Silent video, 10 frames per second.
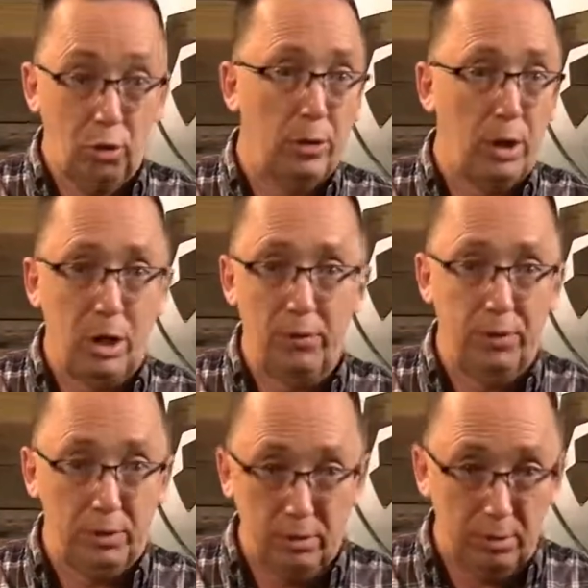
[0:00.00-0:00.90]
it off,
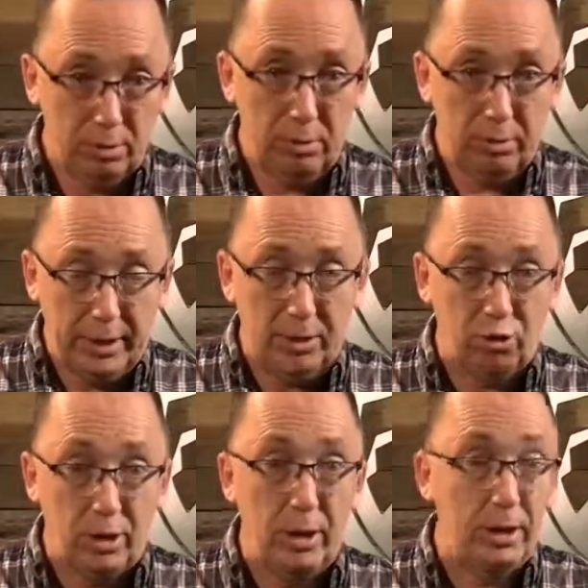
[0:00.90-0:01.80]
to let it
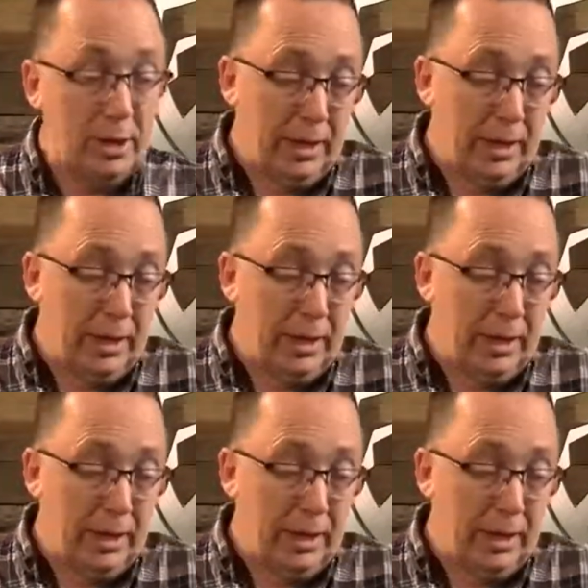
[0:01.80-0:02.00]
shine.